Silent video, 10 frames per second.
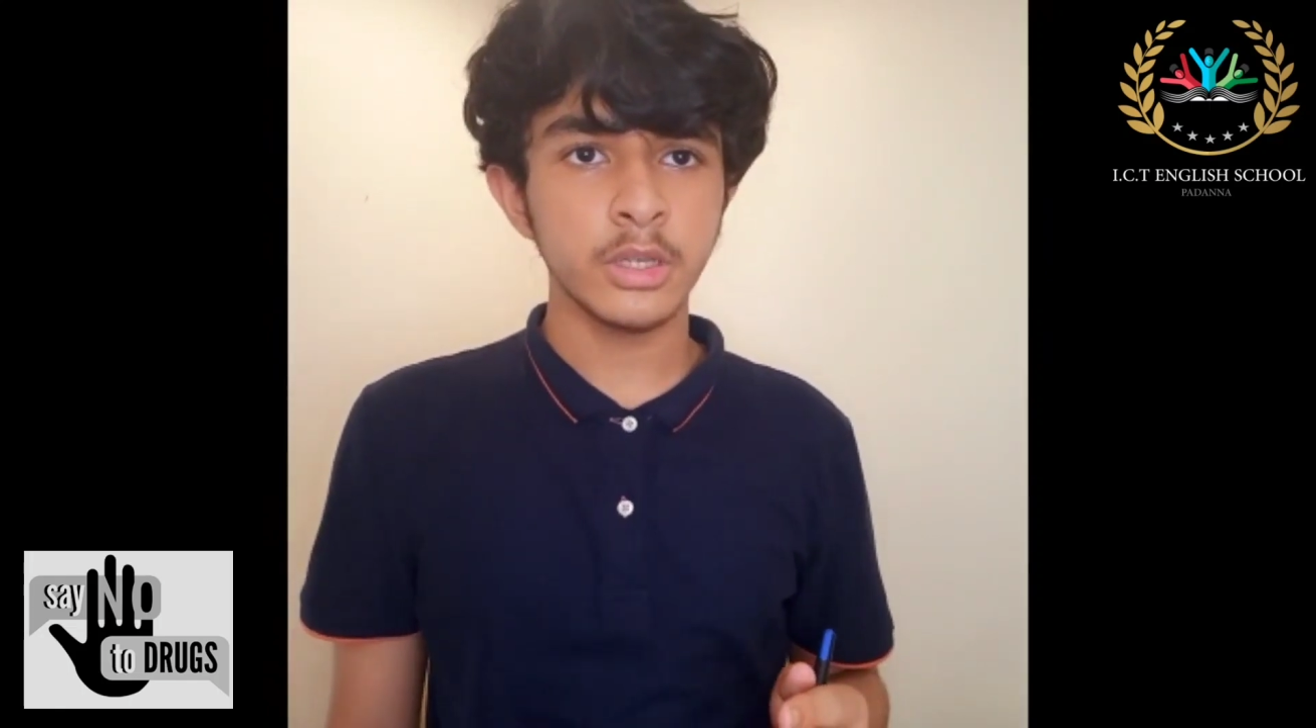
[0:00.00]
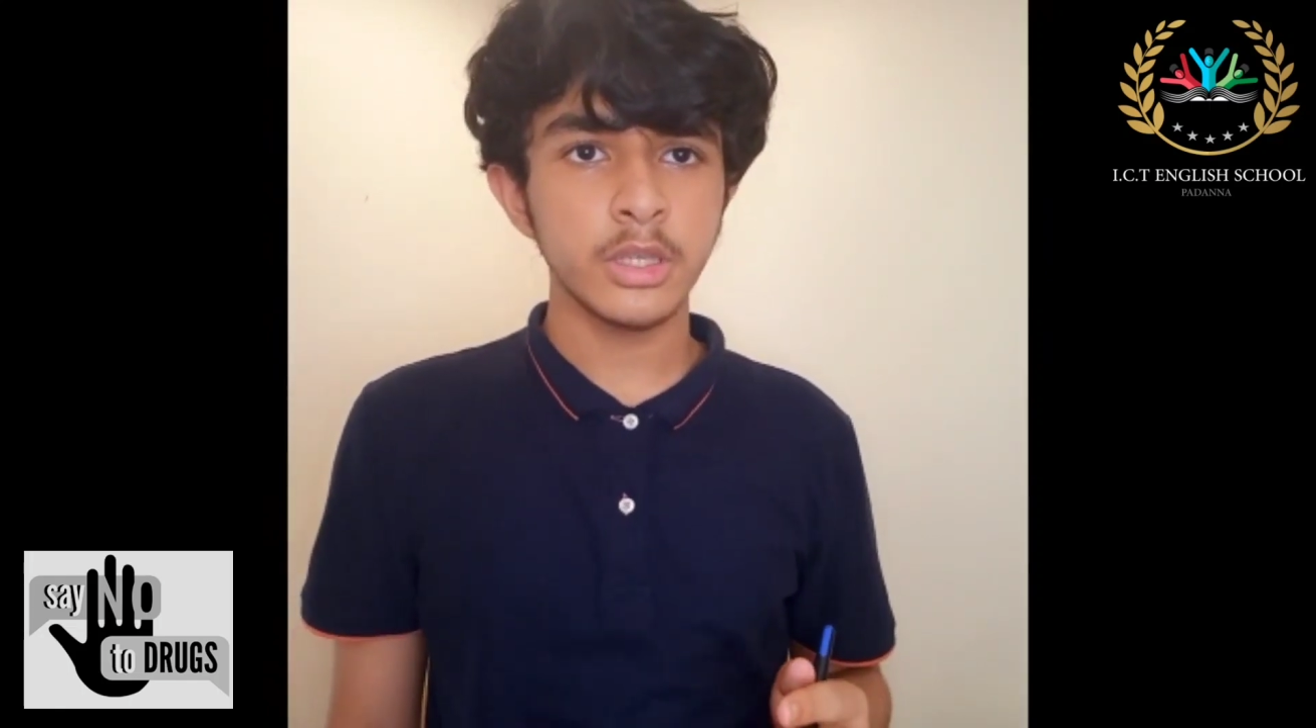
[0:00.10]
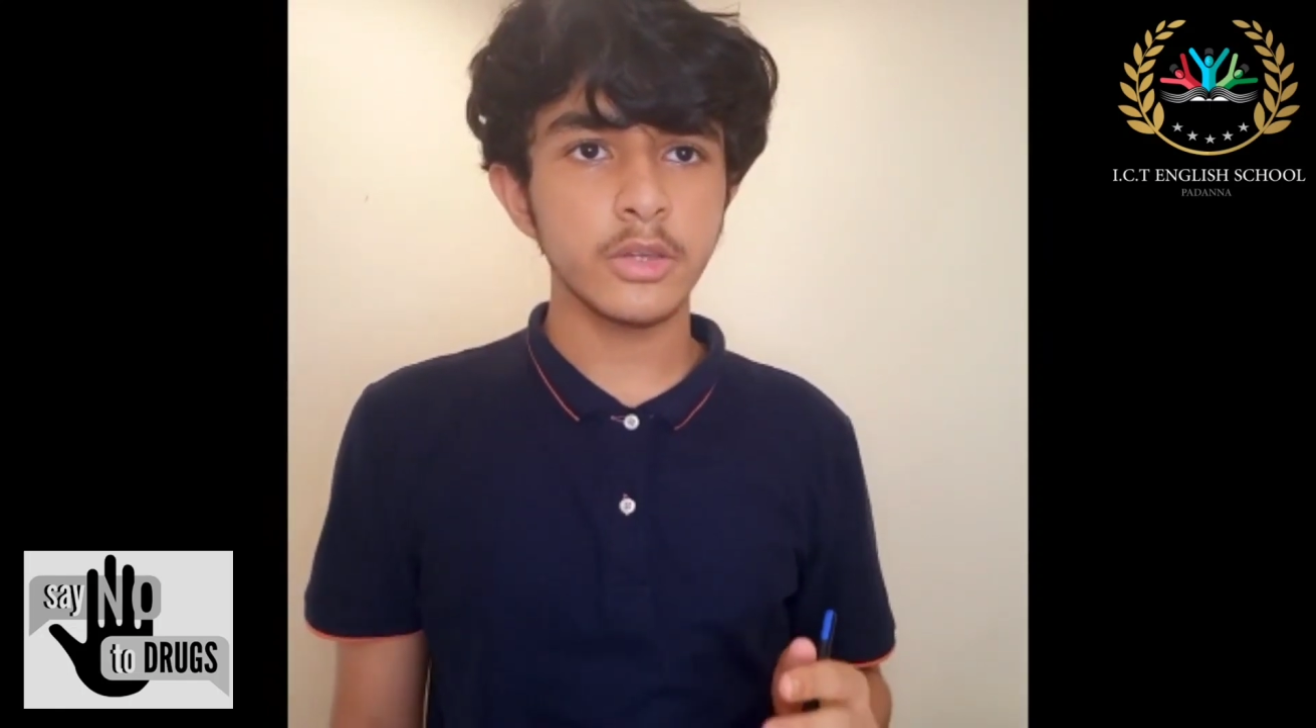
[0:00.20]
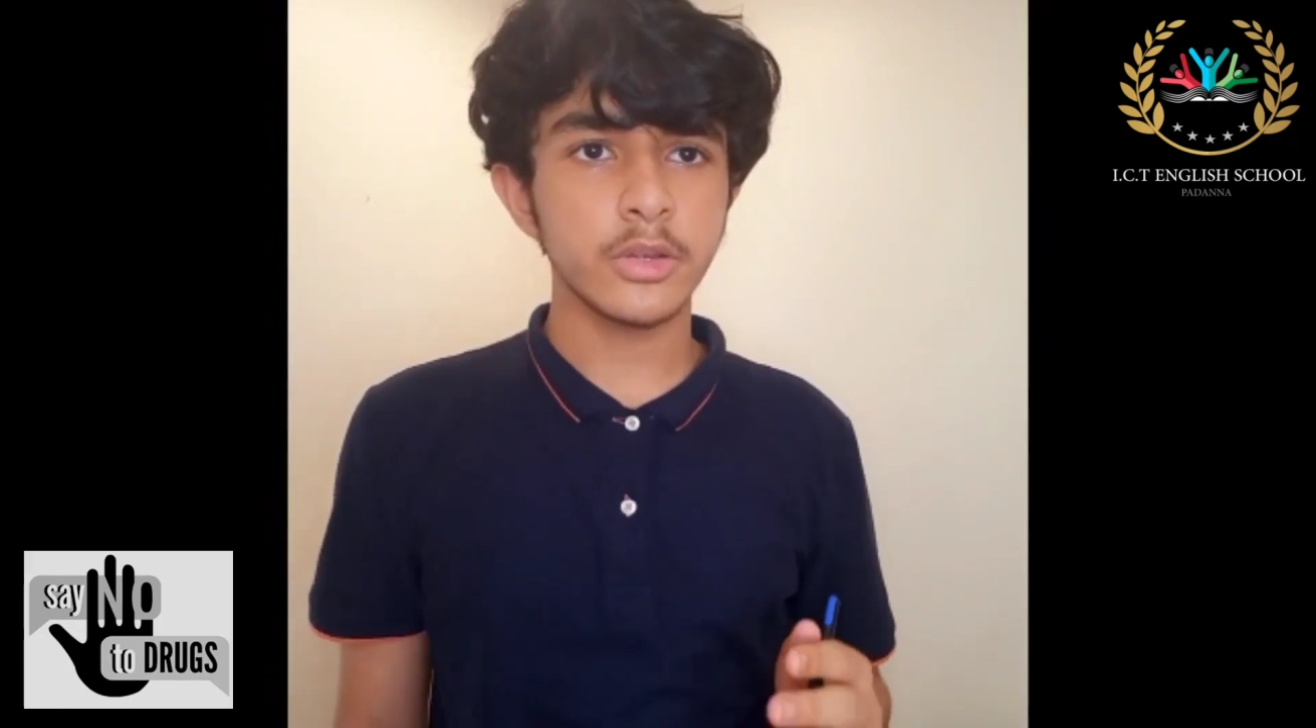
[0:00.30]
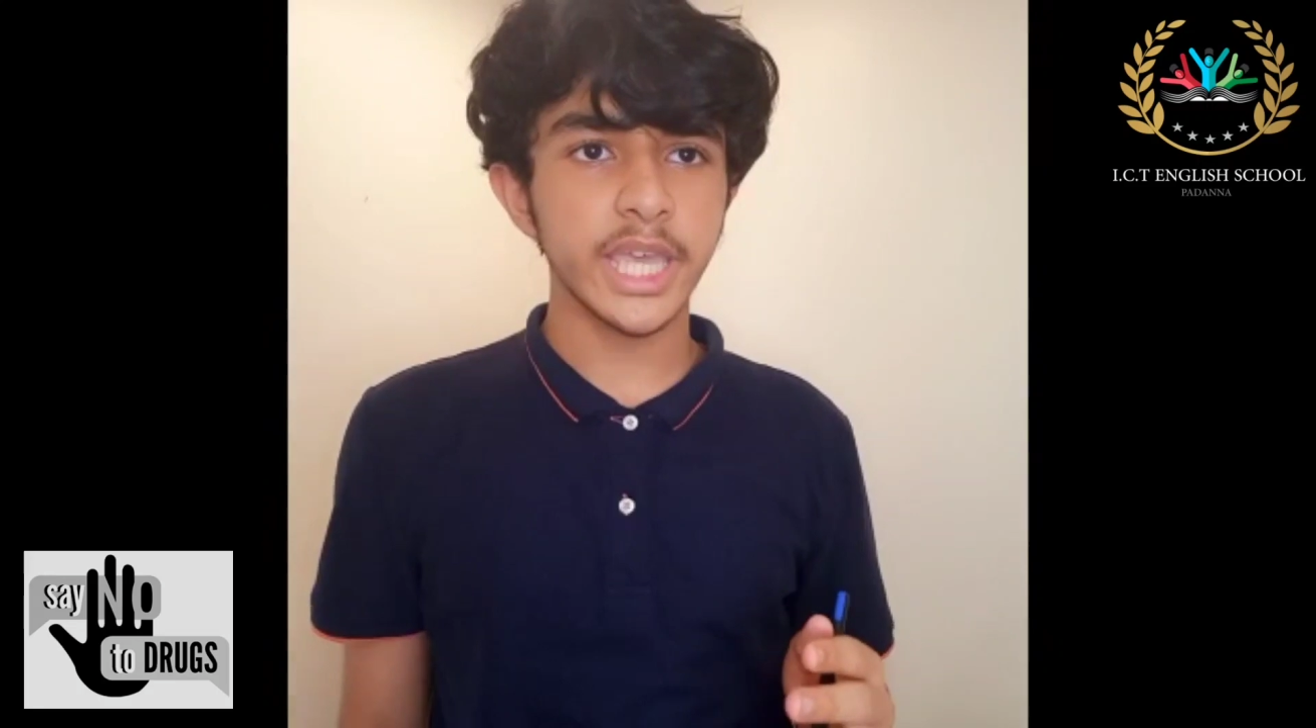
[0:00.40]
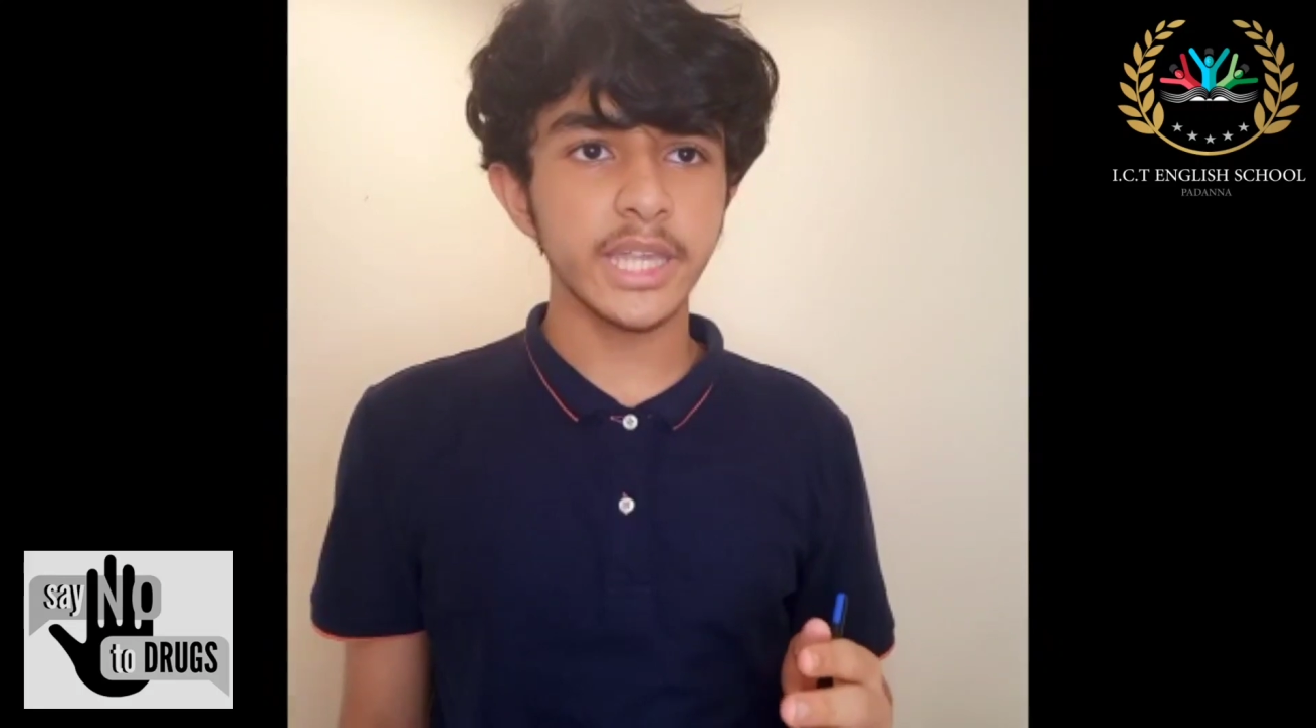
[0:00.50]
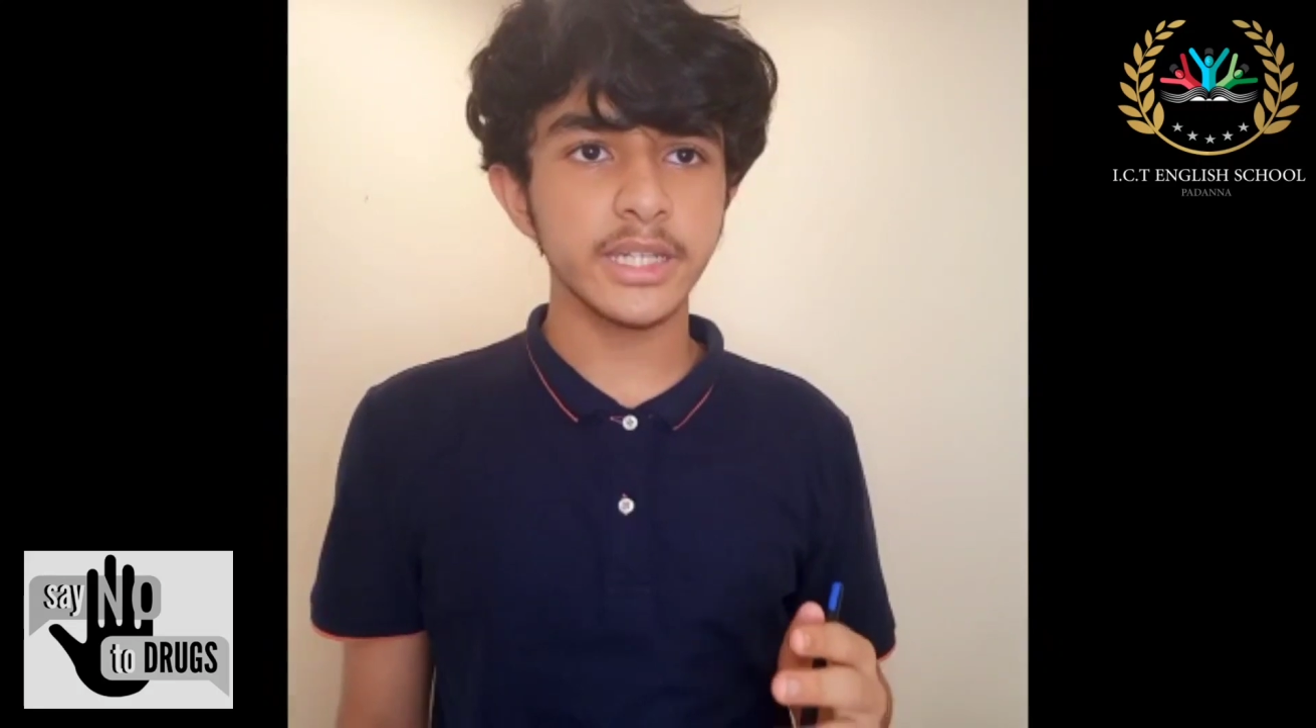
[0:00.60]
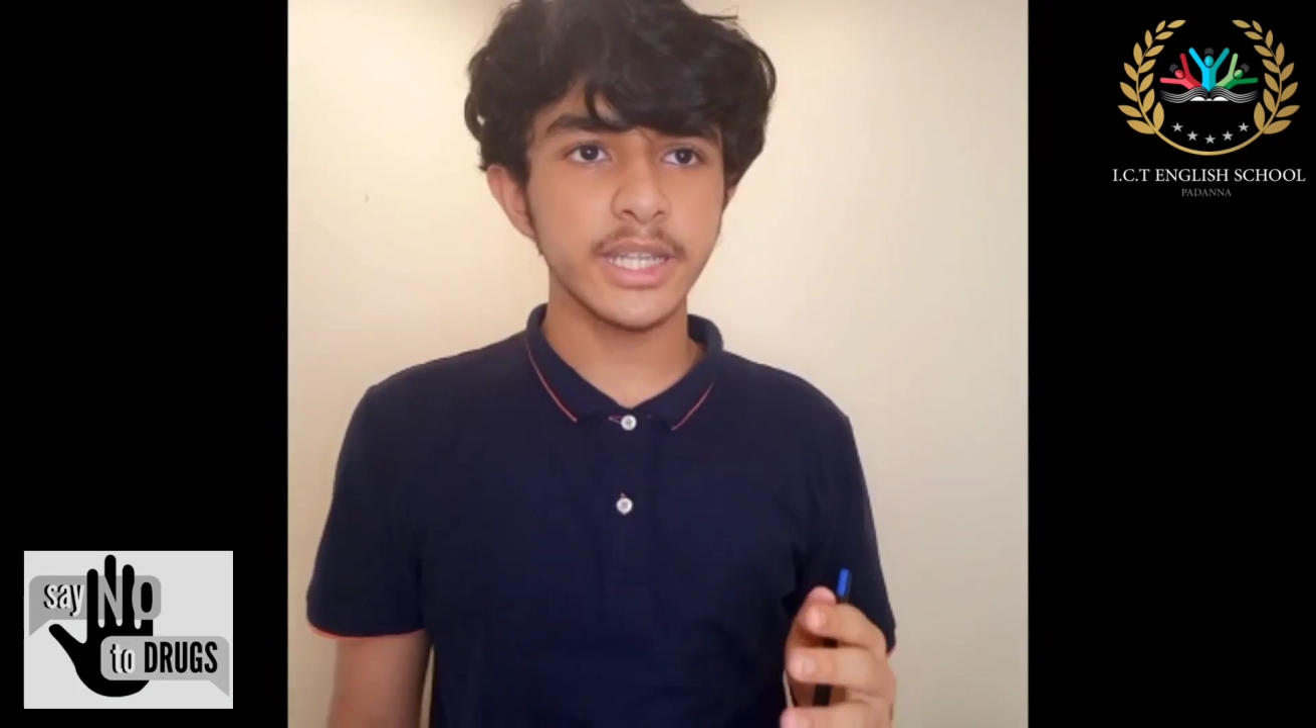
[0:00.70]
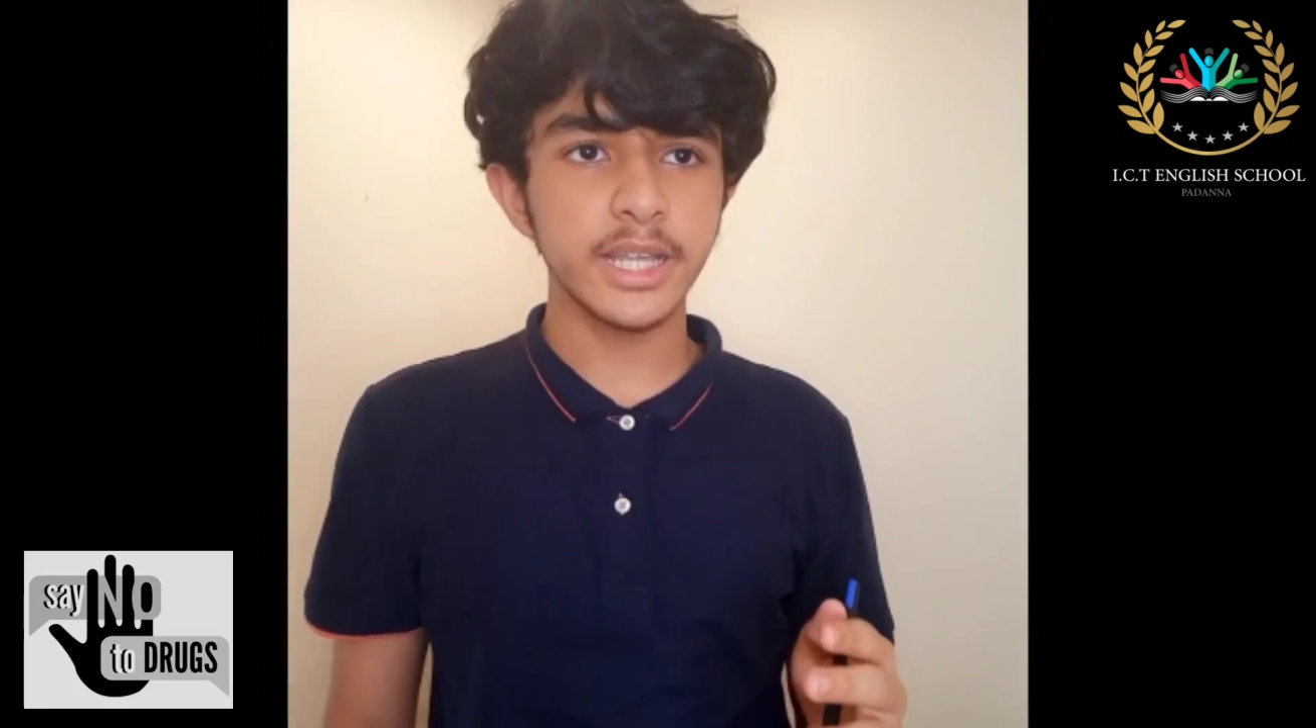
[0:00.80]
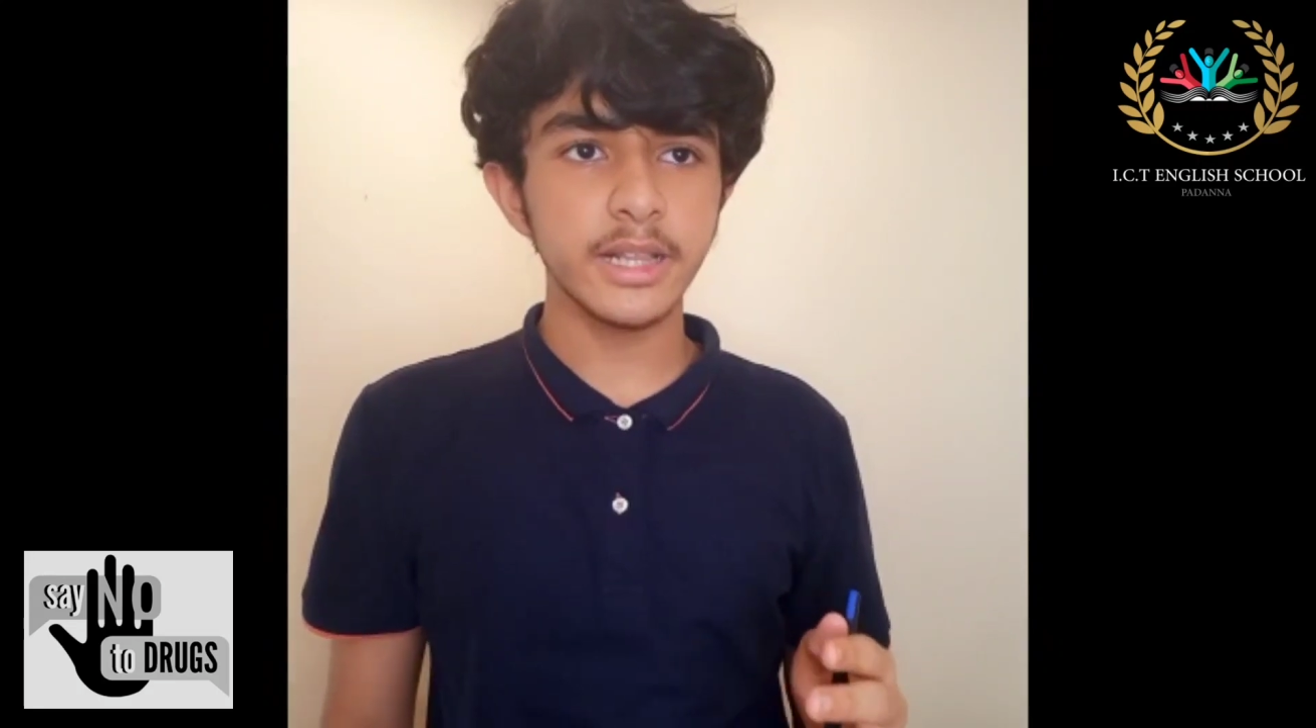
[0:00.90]
you can
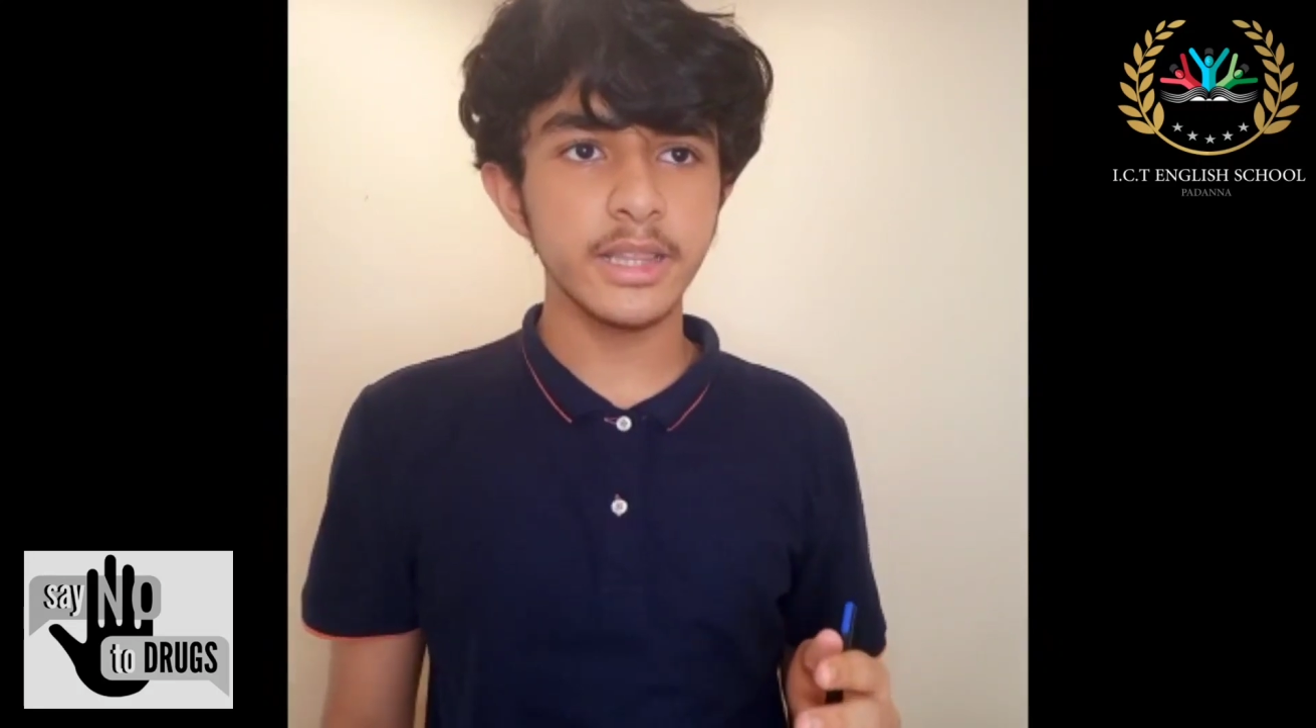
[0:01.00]
tell